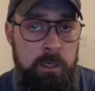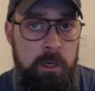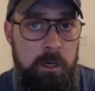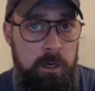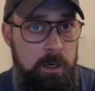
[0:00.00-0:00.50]

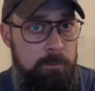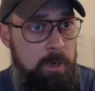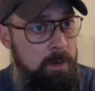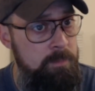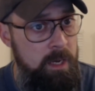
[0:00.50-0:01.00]

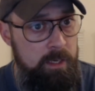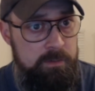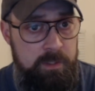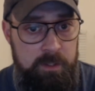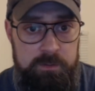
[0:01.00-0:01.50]
I'm not
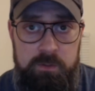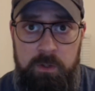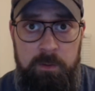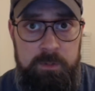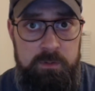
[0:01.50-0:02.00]
exactly sure how
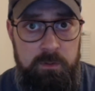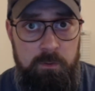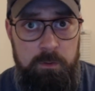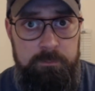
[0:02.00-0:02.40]
much they're going